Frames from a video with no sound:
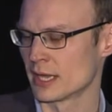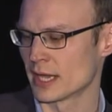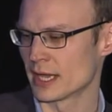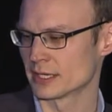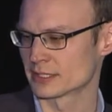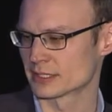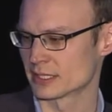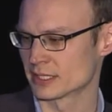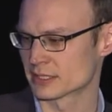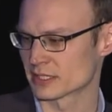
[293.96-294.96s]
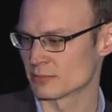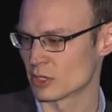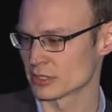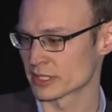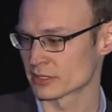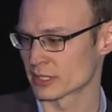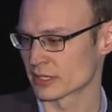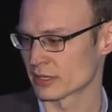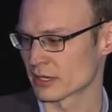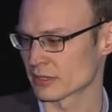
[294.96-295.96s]
And it's a small lake
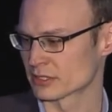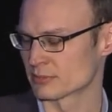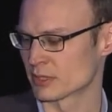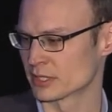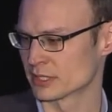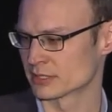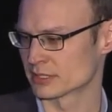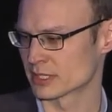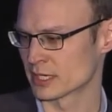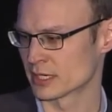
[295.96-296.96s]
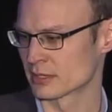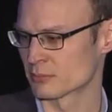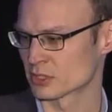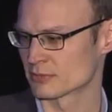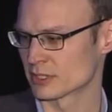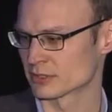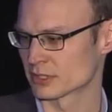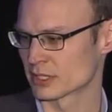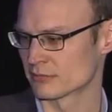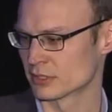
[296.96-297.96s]
like the others, but it's the Birch Mountains are
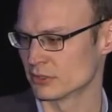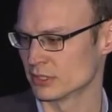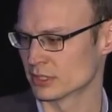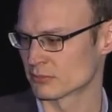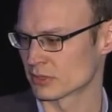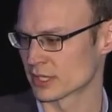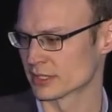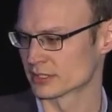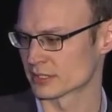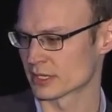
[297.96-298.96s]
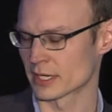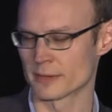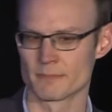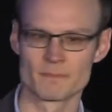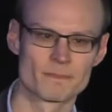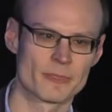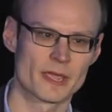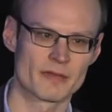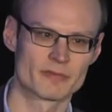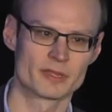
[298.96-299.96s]
kind of a unique place. They
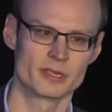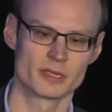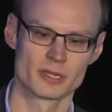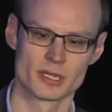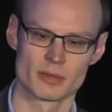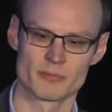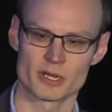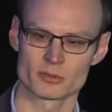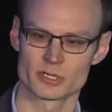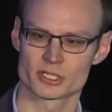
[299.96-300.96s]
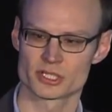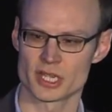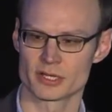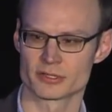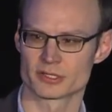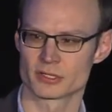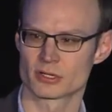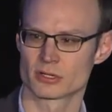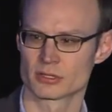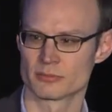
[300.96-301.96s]
have the metal-rich shales that
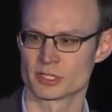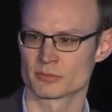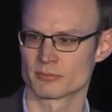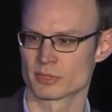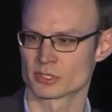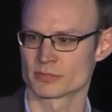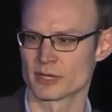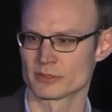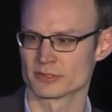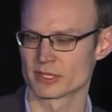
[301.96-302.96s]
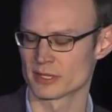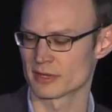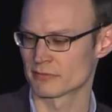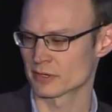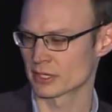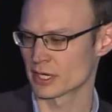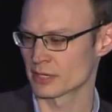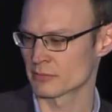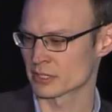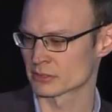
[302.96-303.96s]
occur in the Birch Mountains, and they have very high metal